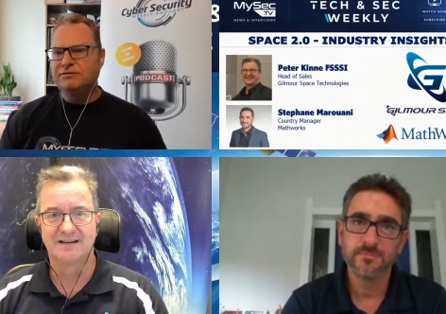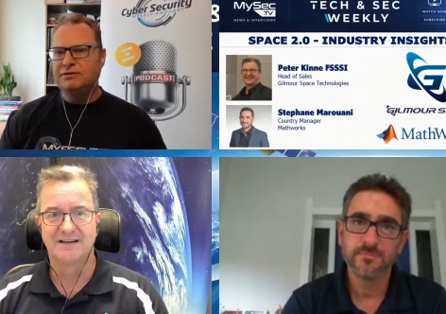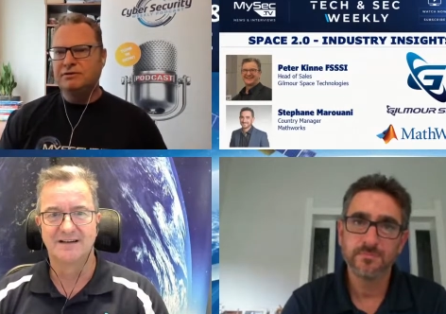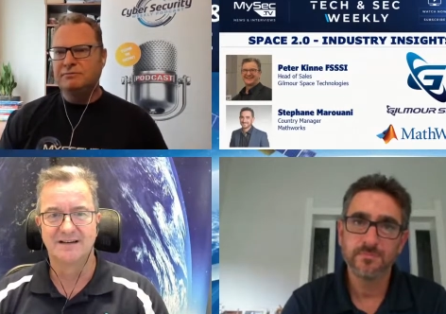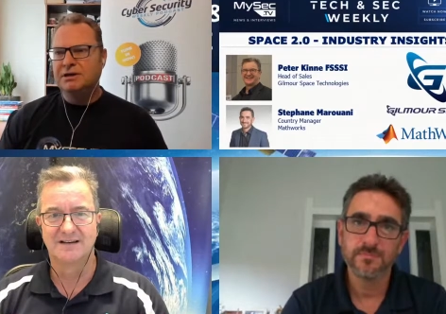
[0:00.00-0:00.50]

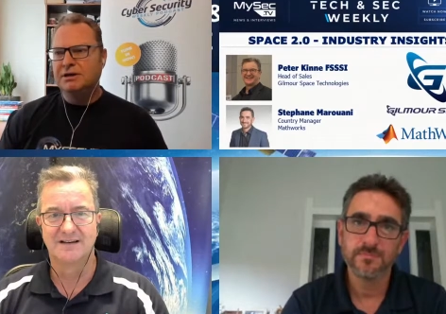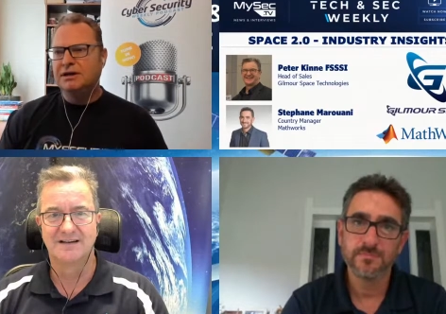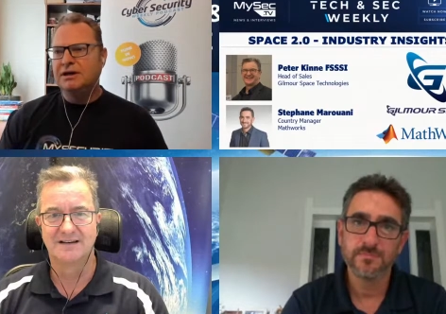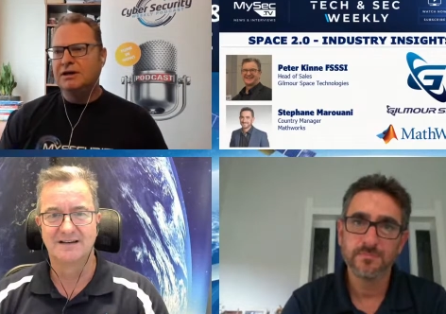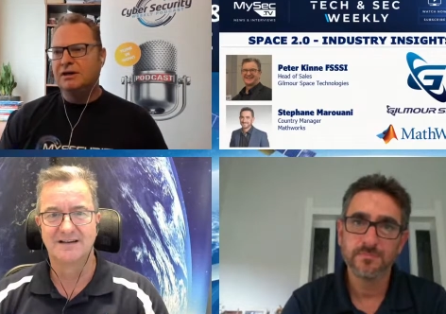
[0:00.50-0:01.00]
Speaker 1: for
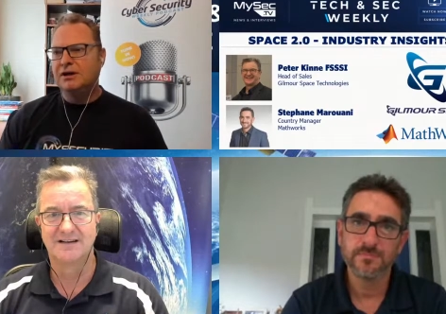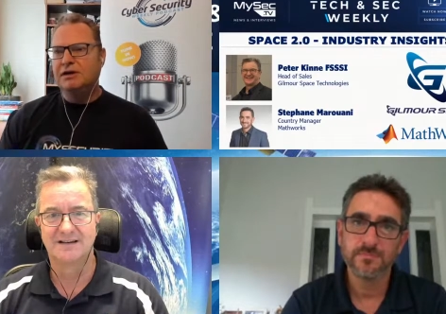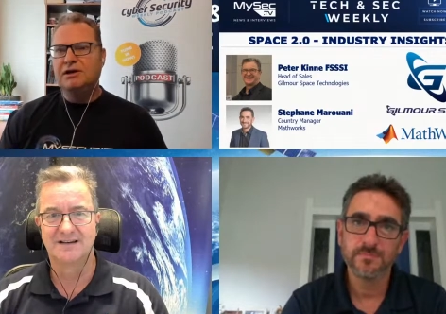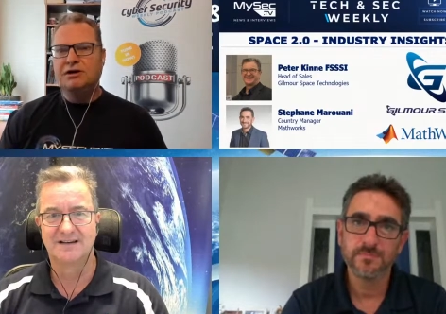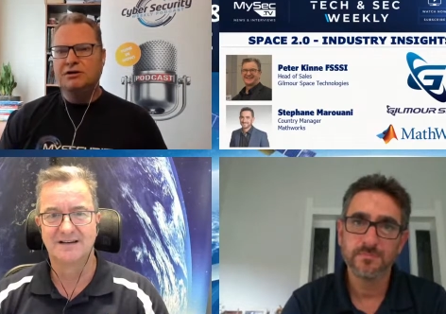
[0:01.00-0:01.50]
you know,
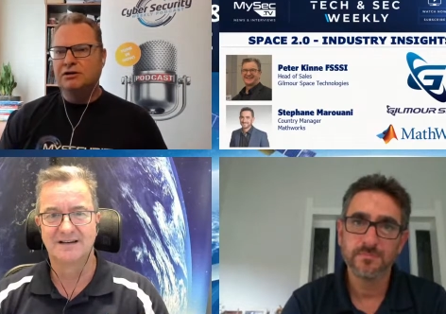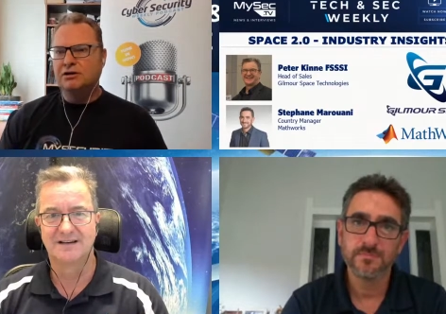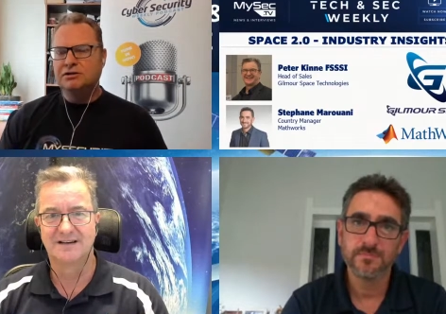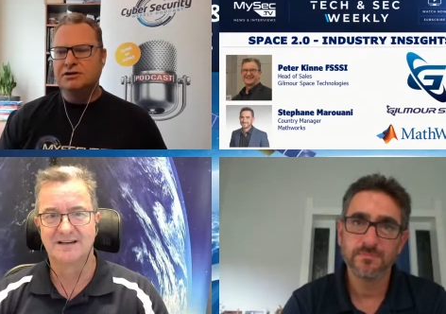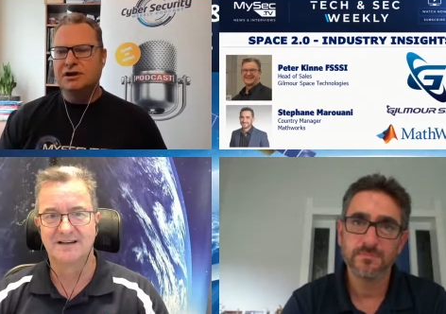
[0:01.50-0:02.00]
a long, long,
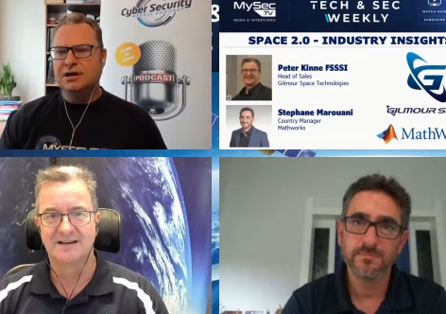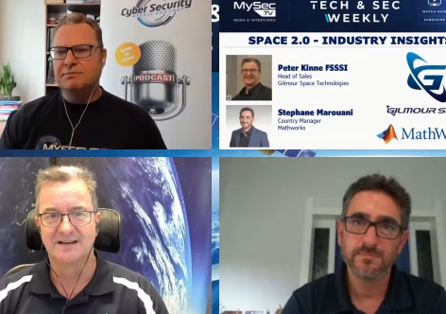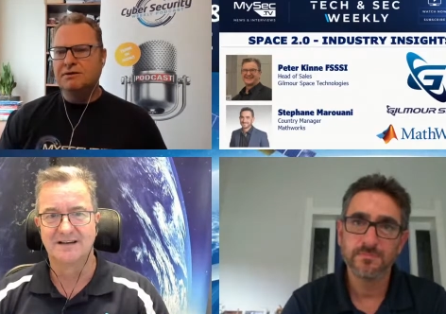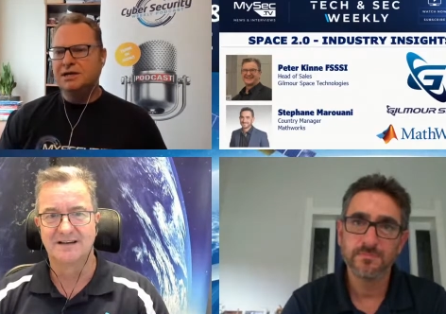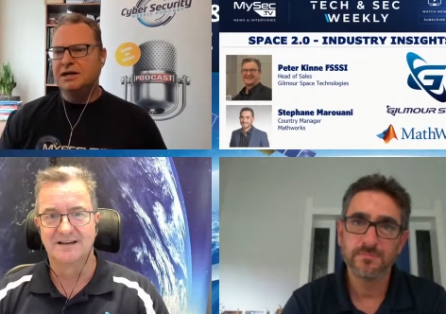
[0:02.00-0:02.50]
long
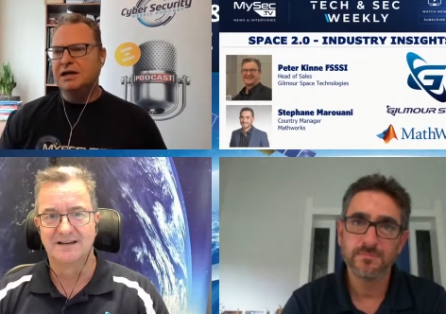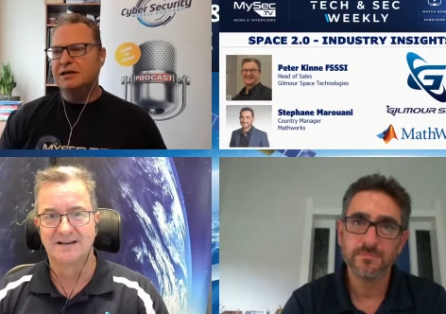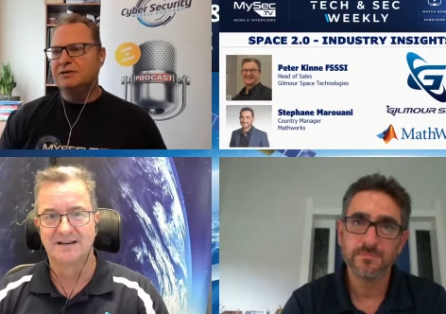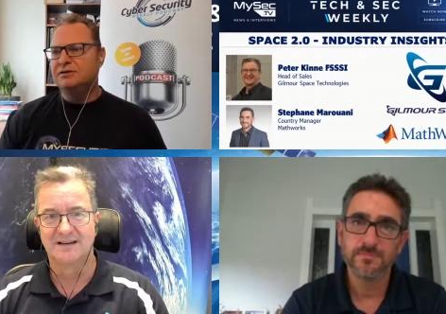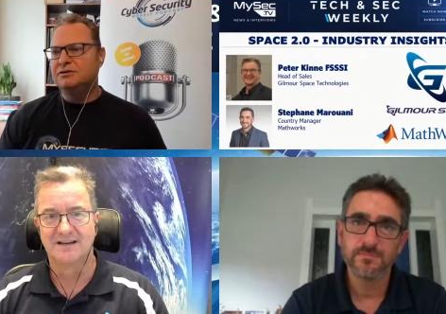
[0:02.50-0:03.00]
time, a
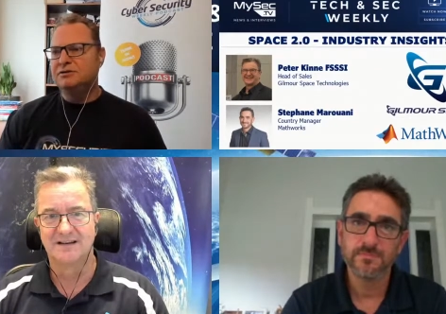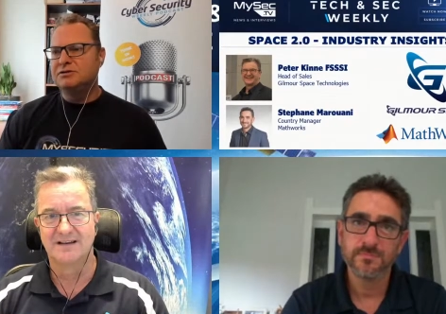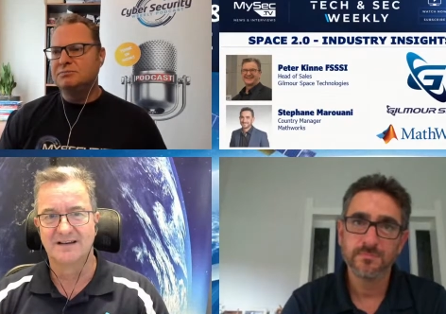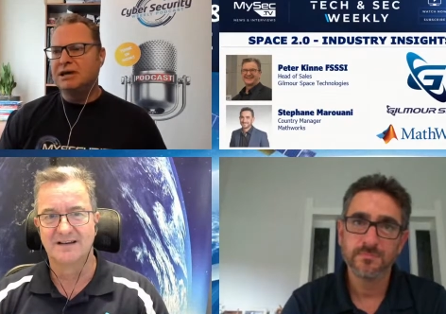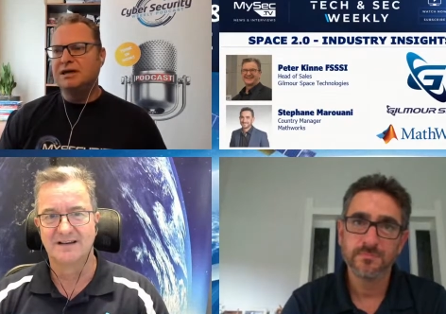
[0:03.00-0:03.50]
decade or
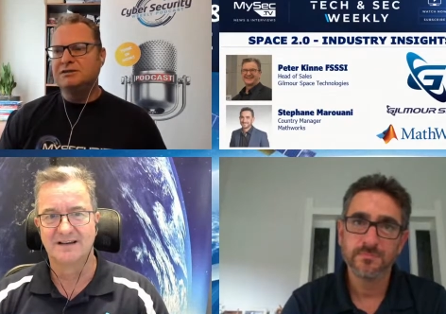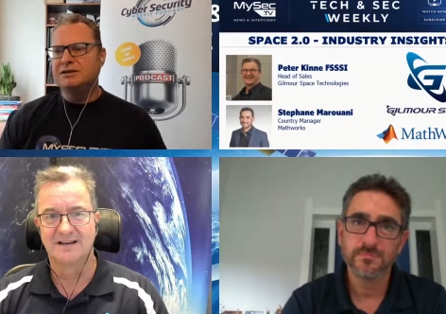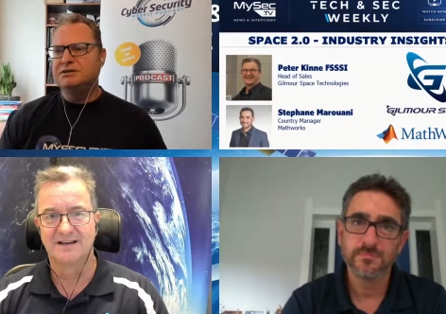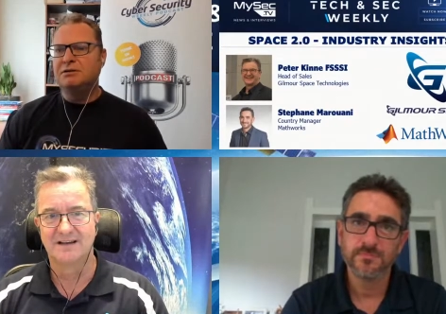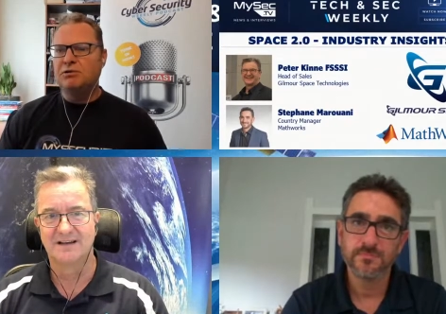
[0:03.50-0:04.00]
plus,
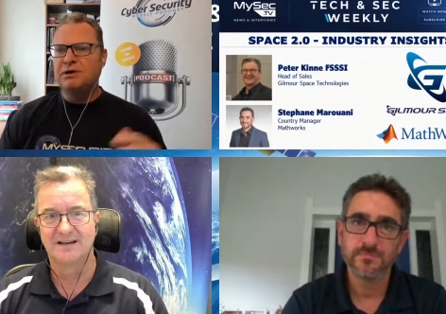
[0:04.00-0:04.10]
and it's the,